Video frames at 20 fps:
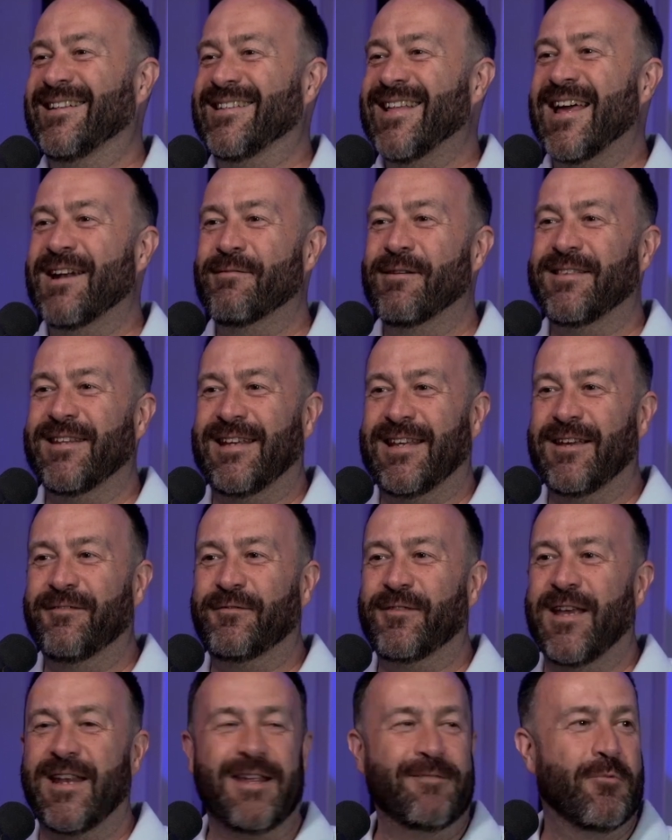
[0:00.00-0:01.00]
It's not about the
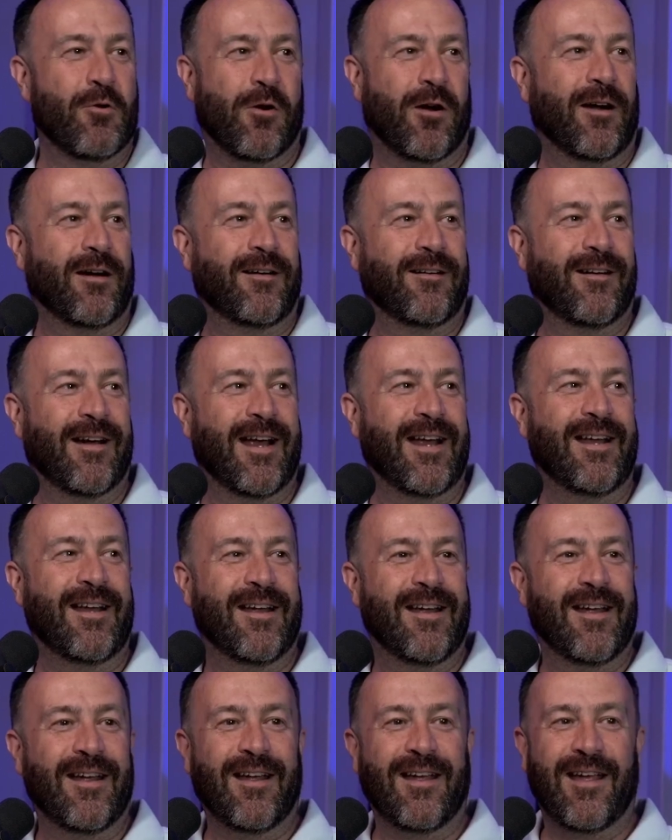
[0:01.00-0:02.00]
gift anymore, right?
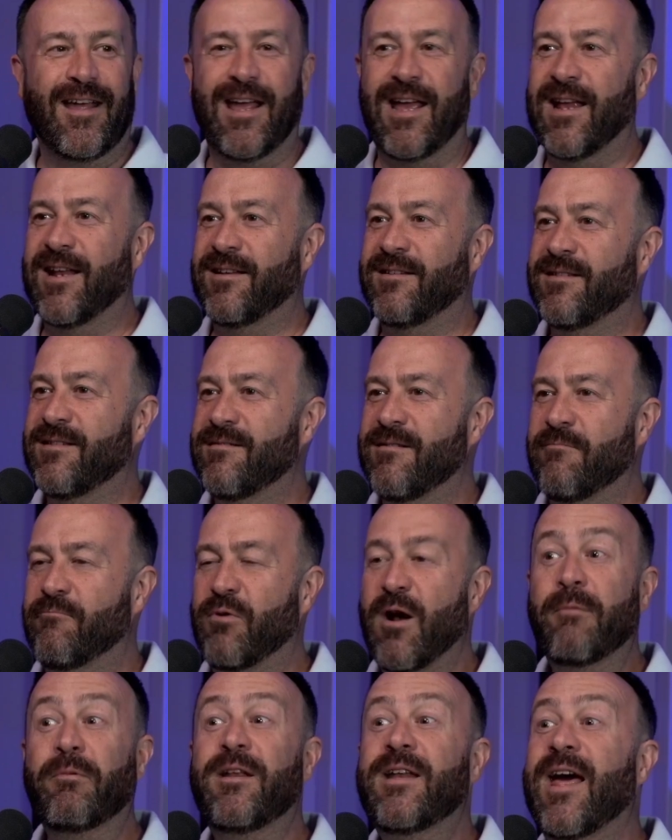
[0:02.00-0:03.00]
And
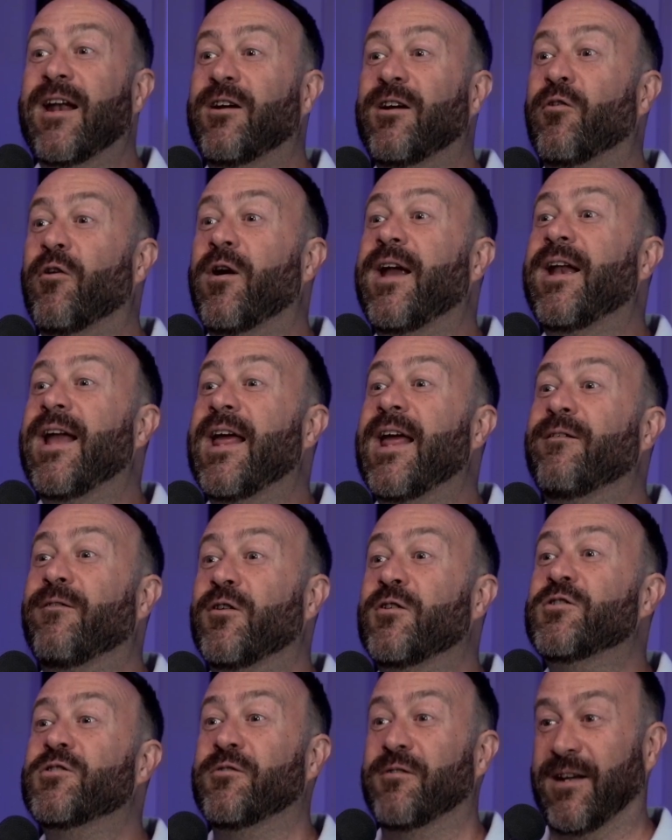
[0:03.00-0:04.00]
probably not a great
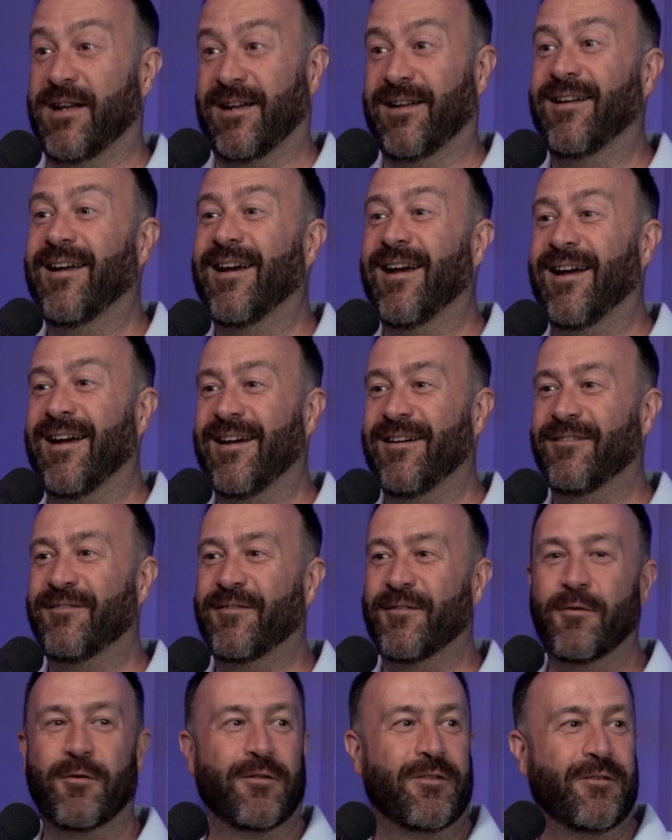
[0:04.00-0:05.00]
anniversary
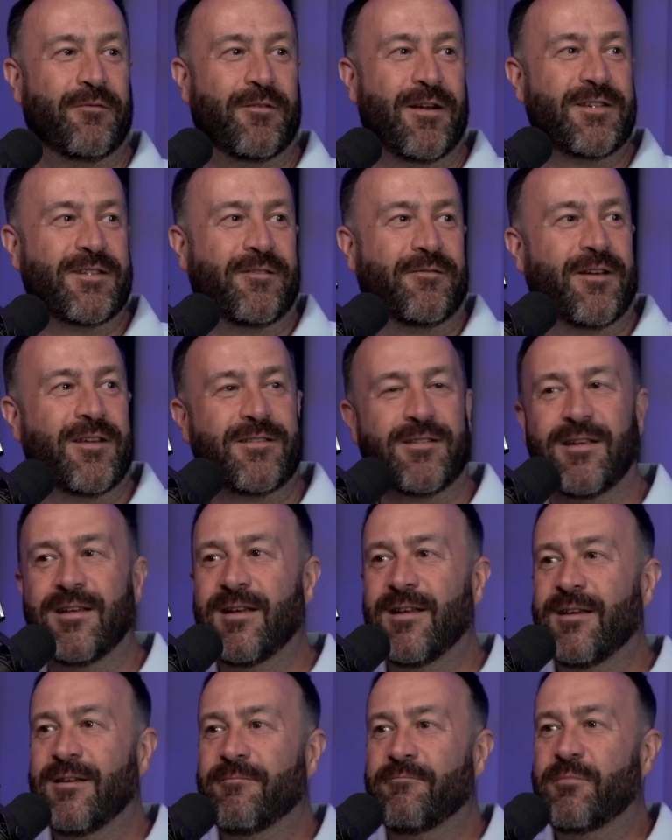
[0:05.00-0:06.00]
for the rest of us,
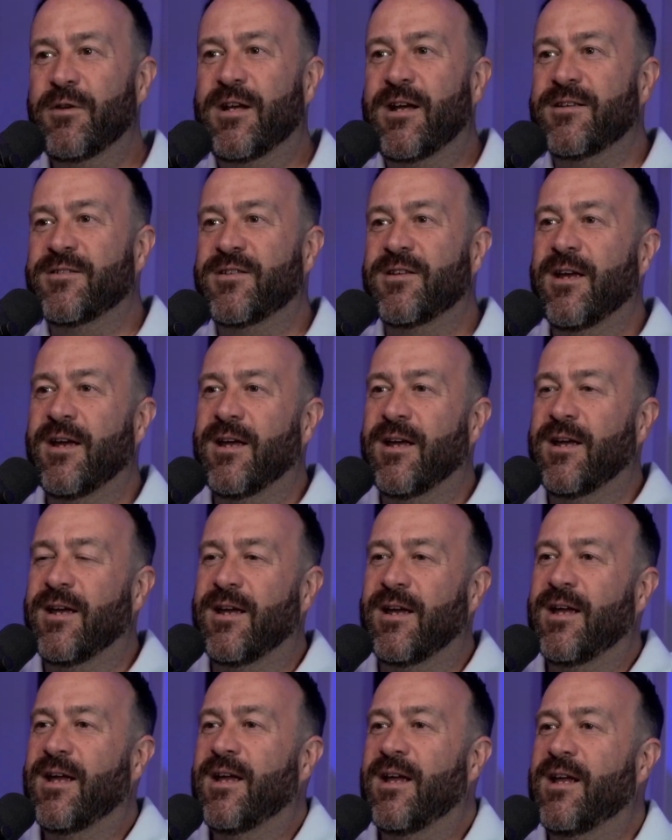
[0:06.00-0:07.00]
because
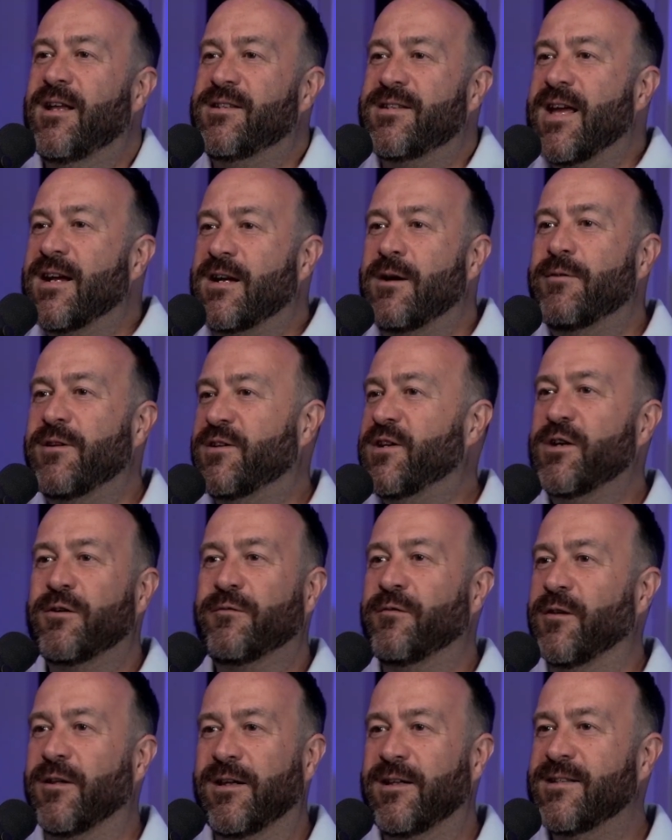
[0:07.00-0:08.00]
it's not coming
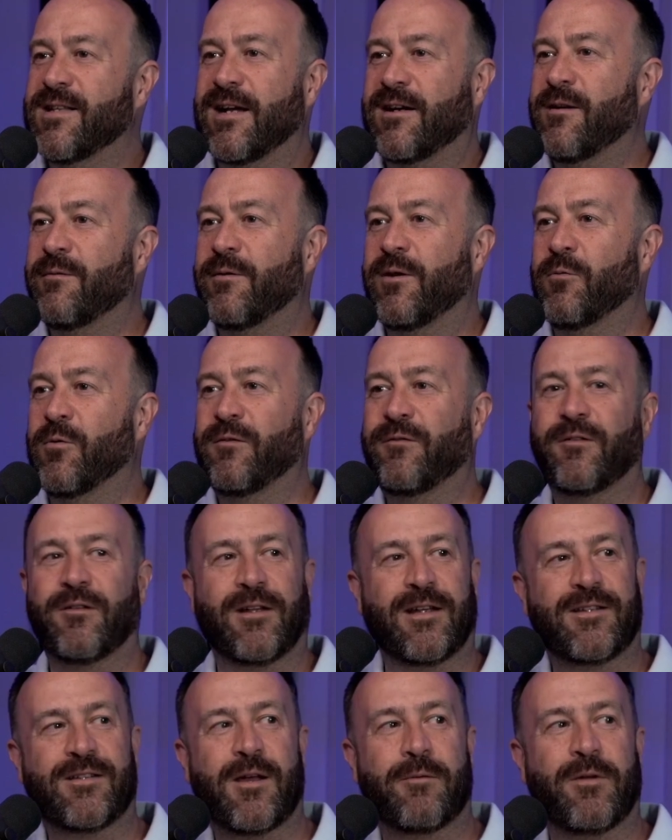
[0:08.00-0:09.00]
cheerfully. It's not coming
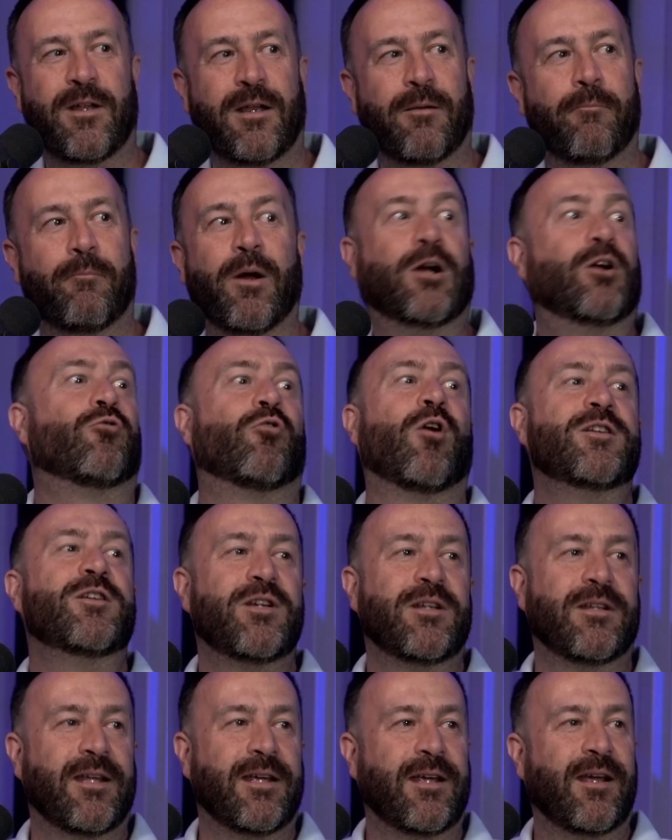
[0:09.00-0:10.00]
willfully. It's coming
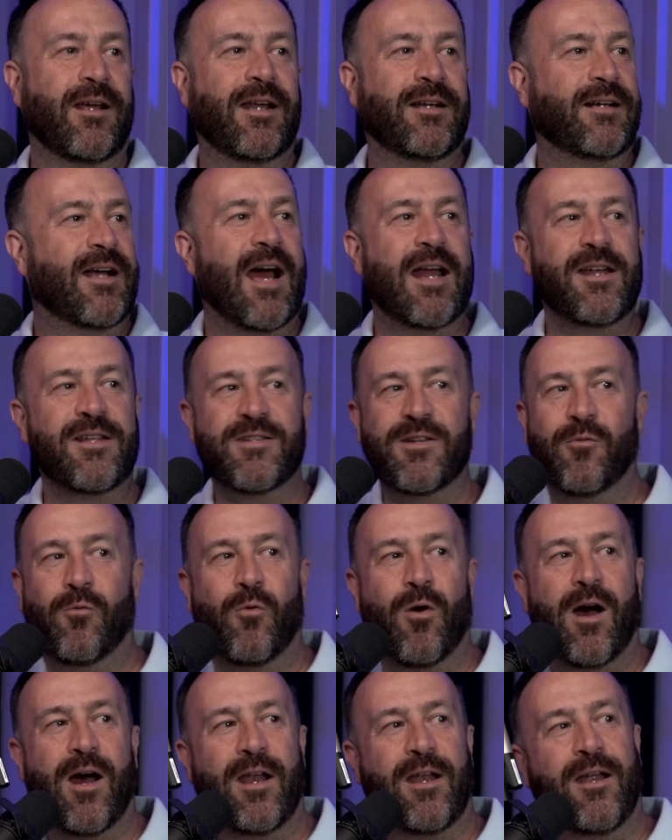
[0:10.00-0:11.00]
begrudgingly. And God
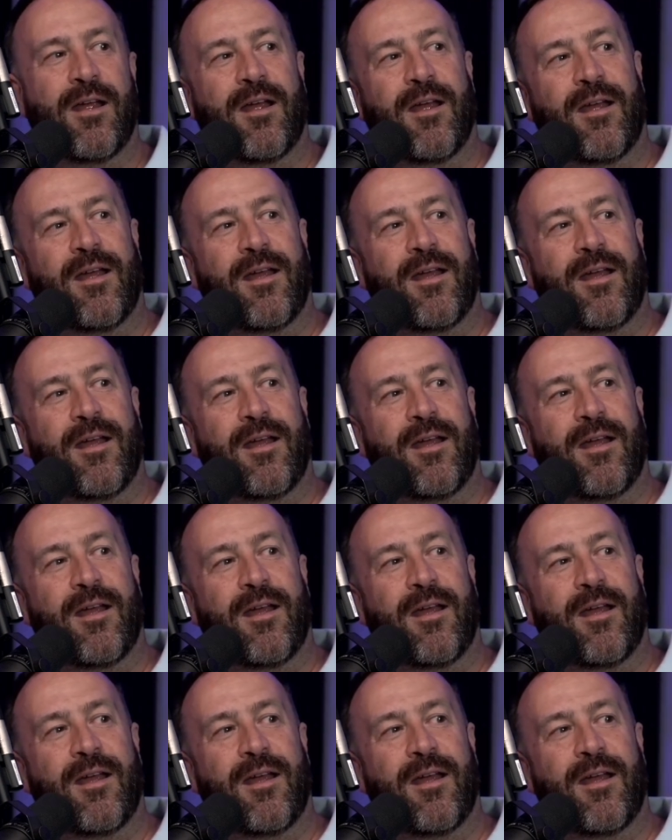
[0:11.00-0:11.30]
doesn't want,